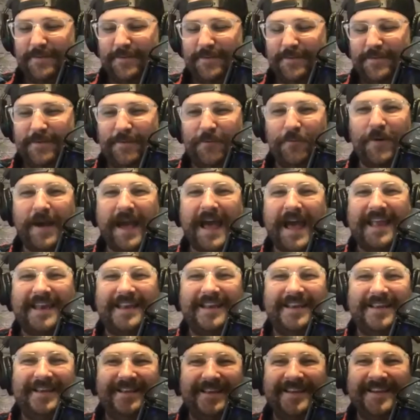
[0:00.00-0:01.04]

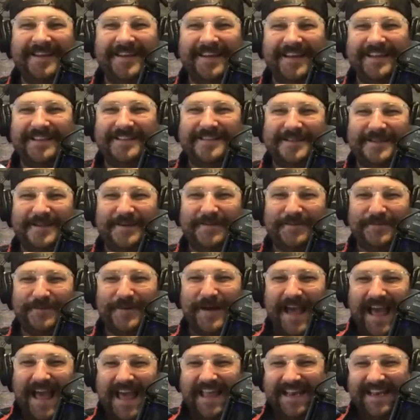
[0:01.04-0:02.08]
wed. It's the
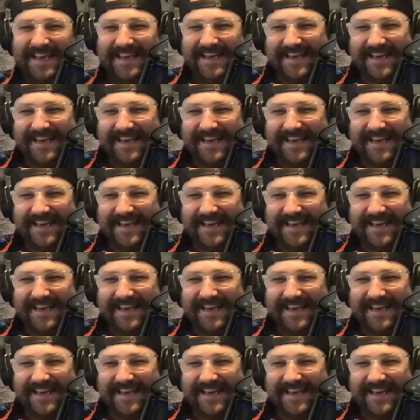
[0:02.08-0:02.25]
wed.